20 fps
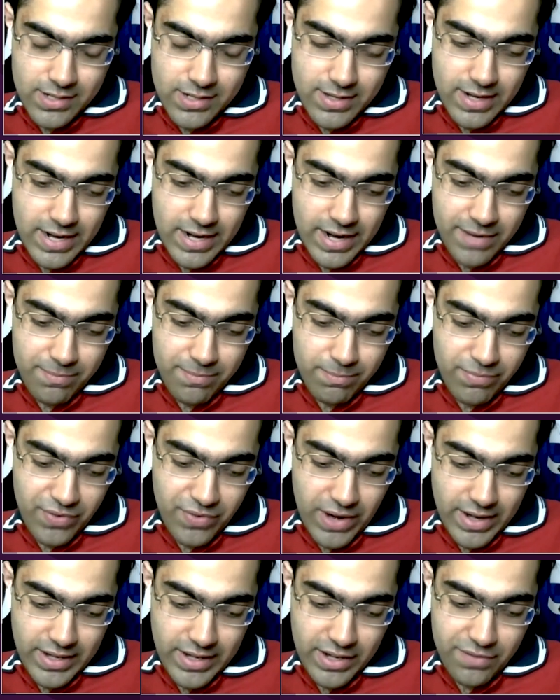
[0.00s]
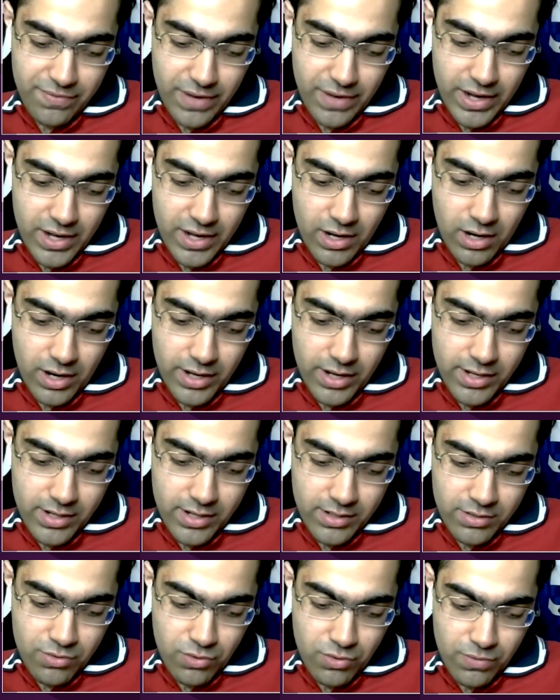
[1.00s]
that I'm finding it very hard to
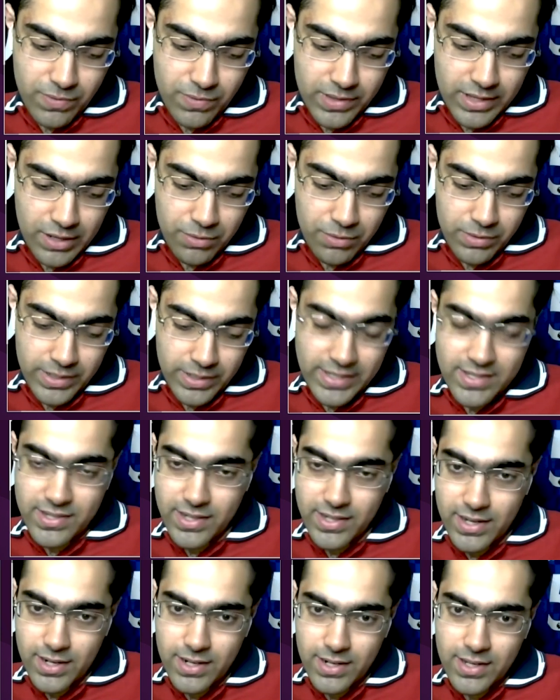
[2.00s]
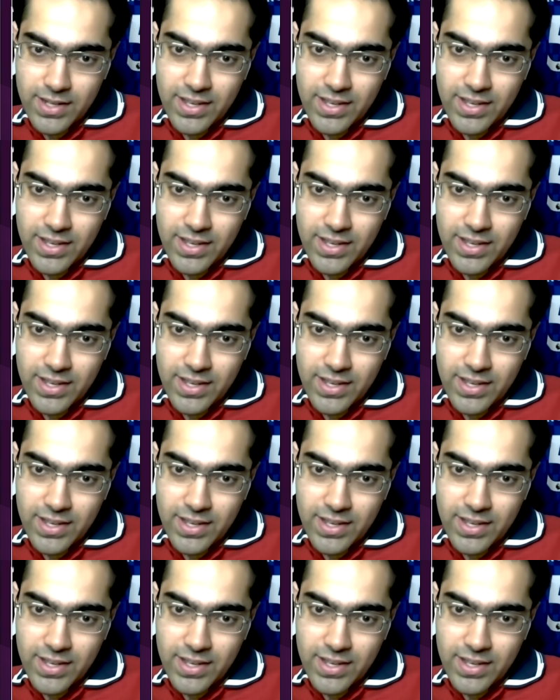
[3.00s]
go without DCL,